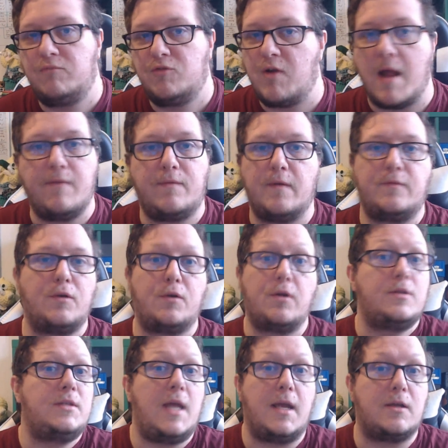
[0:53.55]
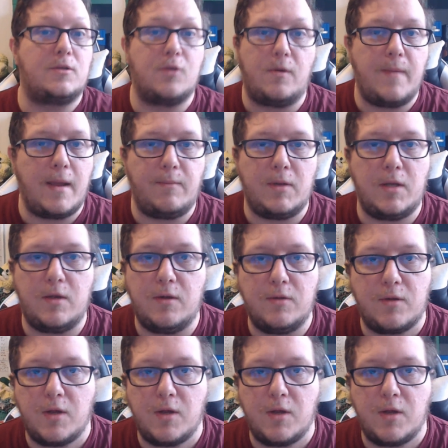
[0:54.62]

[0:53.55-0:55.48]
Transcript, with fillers: Grand Theft Auto 6, or maybe you,